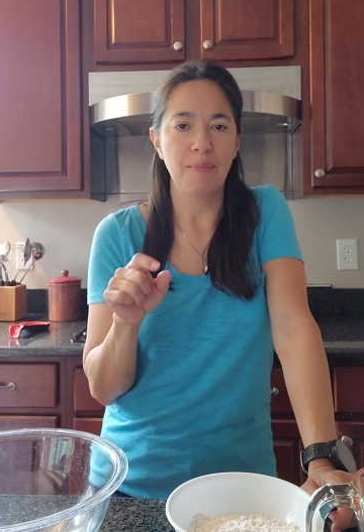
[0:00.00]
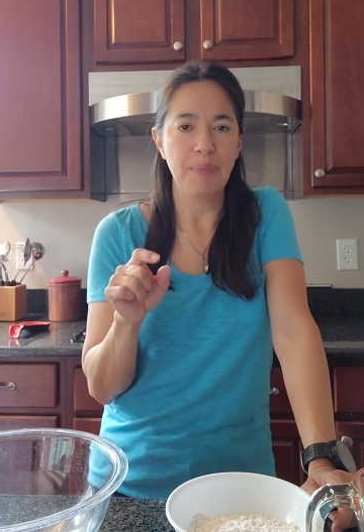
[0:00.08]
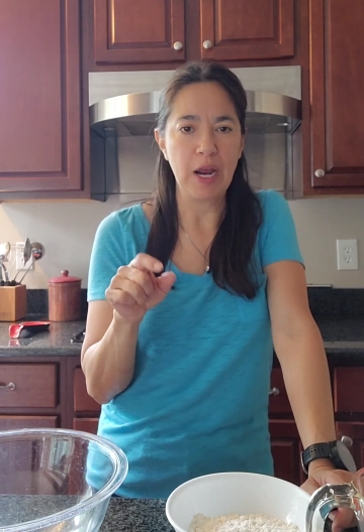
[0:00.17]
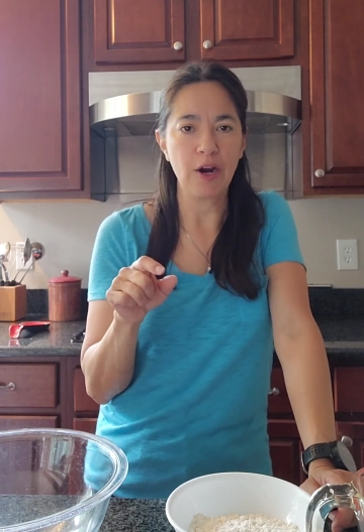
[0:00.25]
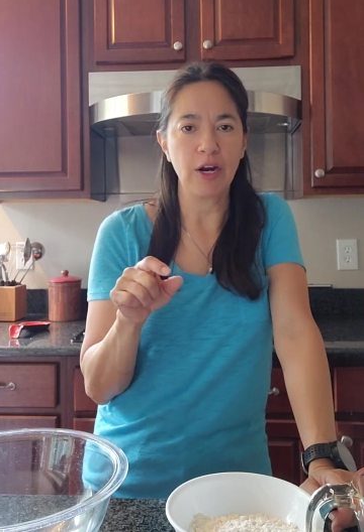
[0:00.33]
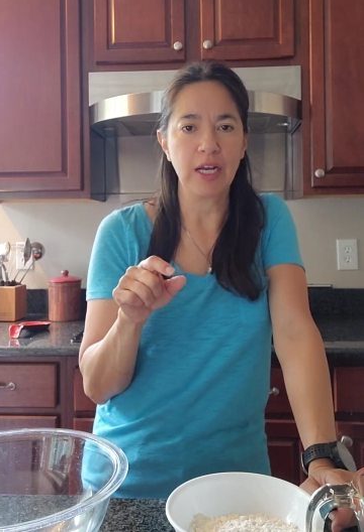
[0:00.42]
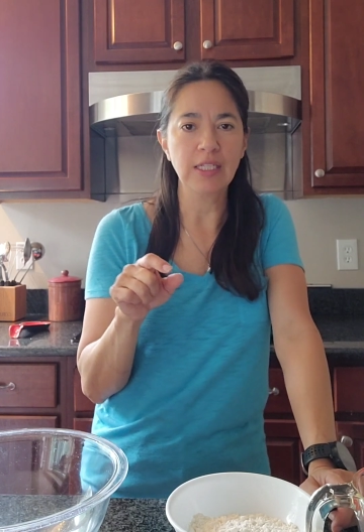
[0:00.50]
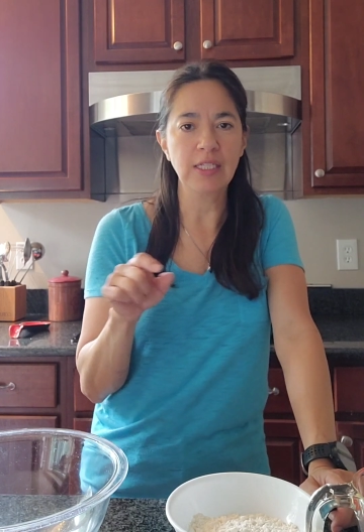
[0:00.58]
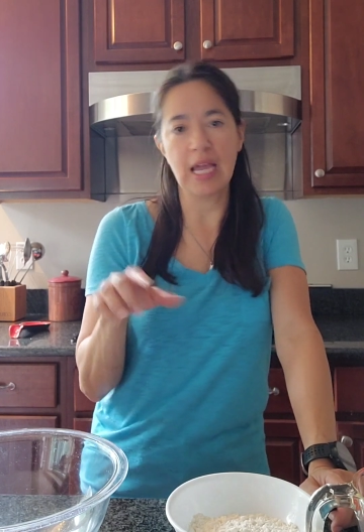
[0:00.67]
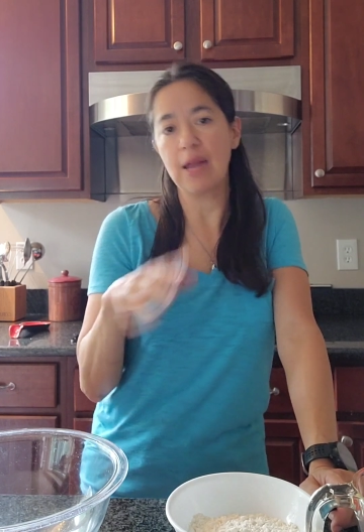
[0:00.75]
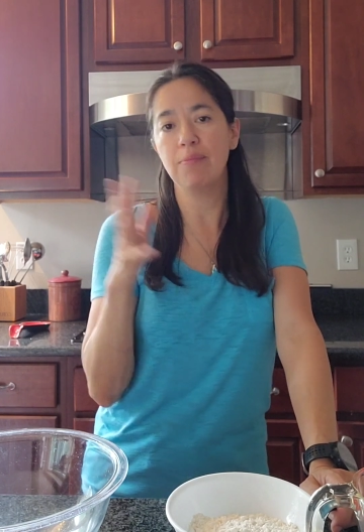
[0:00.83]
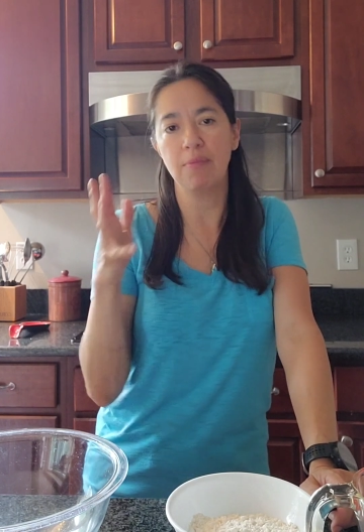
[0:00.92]
parents
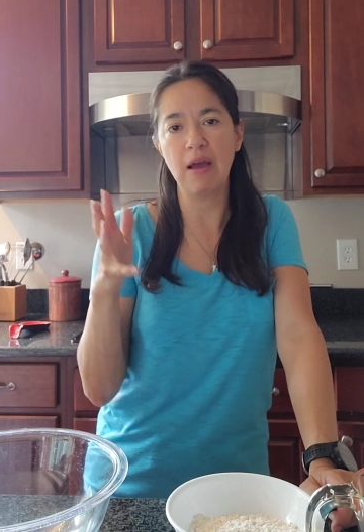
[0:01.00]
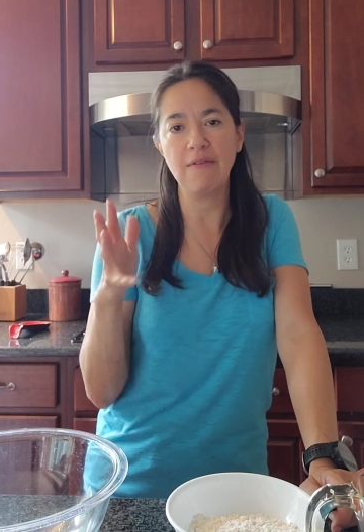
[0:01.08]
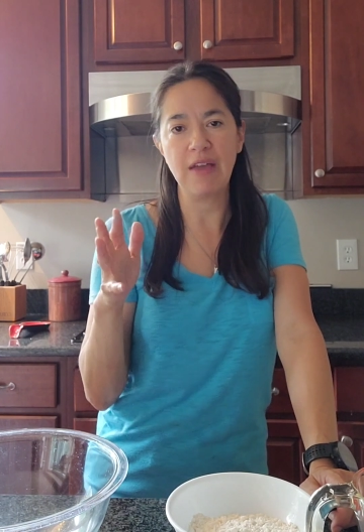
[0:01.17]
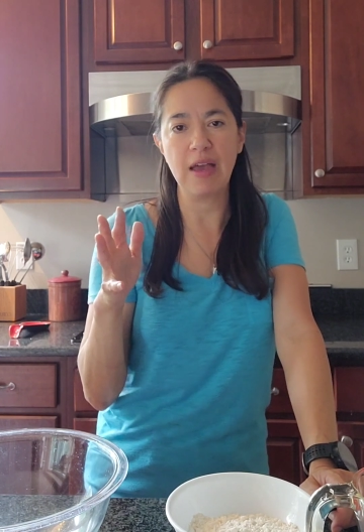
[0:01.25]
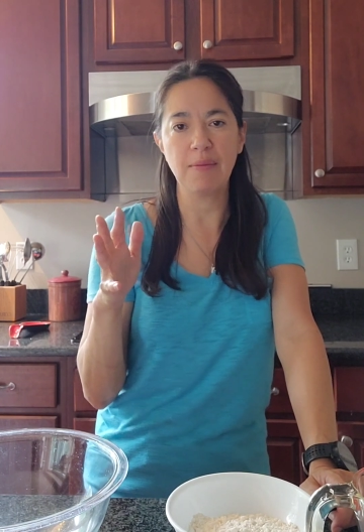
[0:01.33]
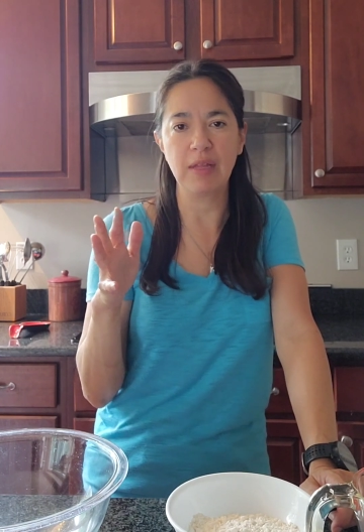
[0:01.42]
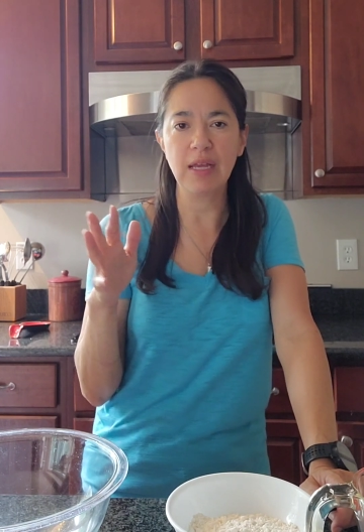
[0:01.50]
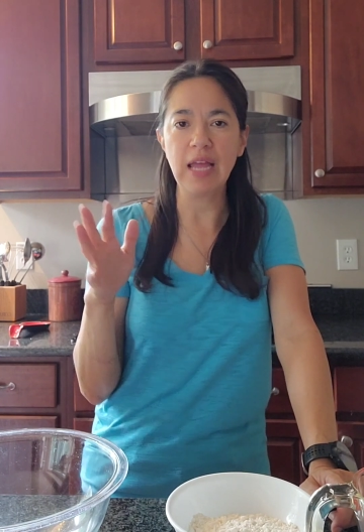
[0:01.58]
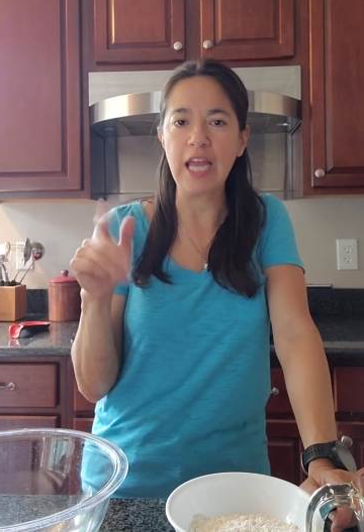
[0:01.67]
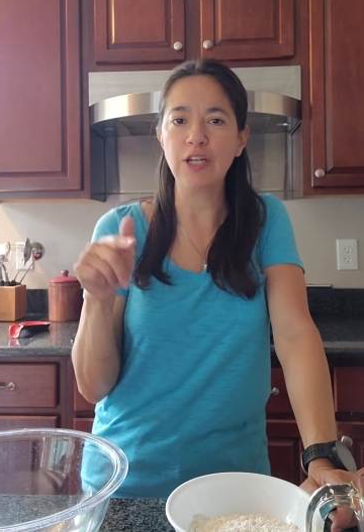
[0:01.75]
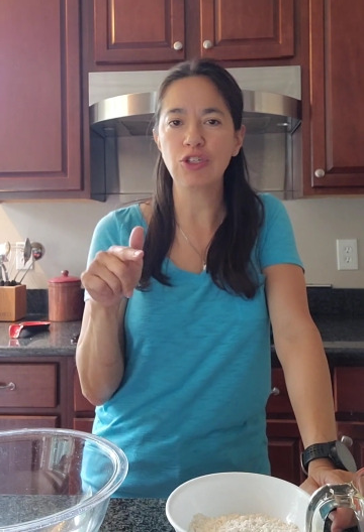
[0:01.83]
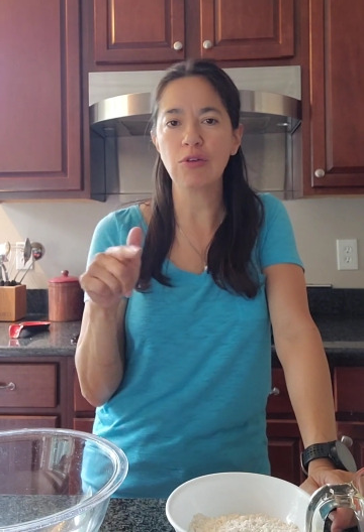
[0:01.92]
and my family,
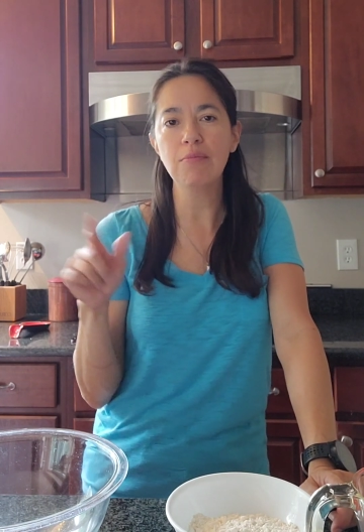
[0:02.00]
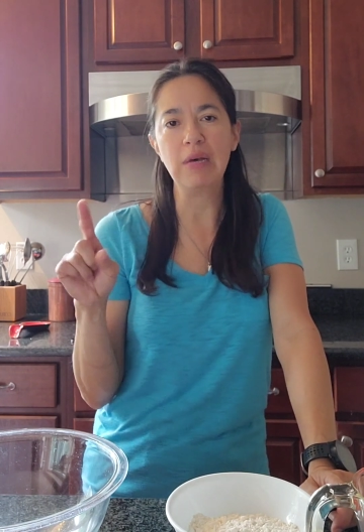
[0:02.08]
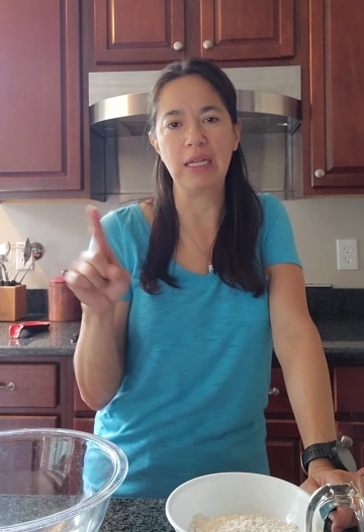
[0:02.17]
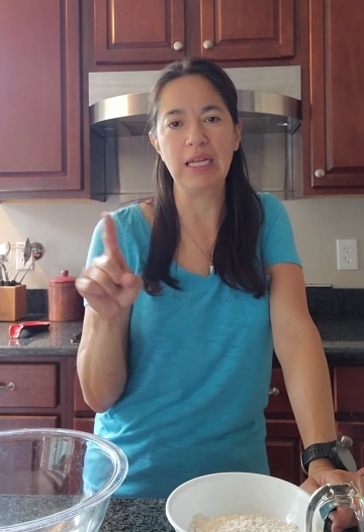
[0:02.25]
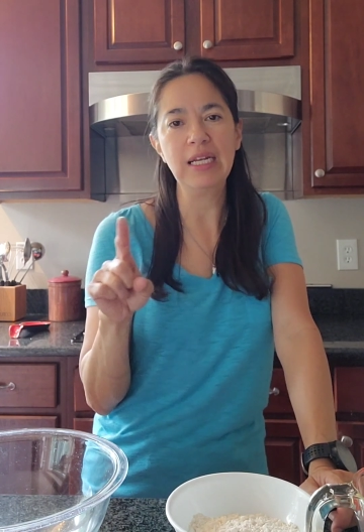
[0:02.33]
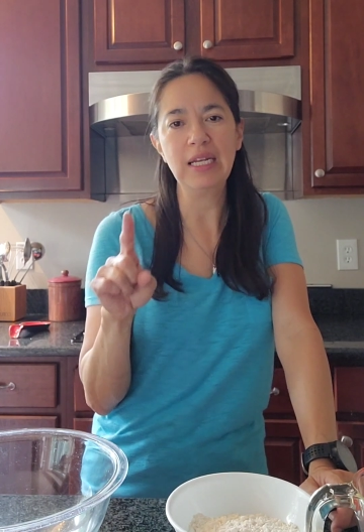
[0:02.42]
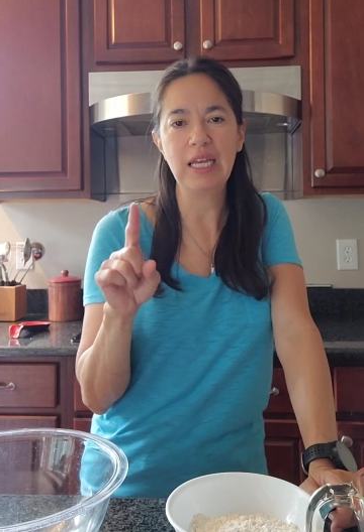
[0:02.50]
Angel Millet.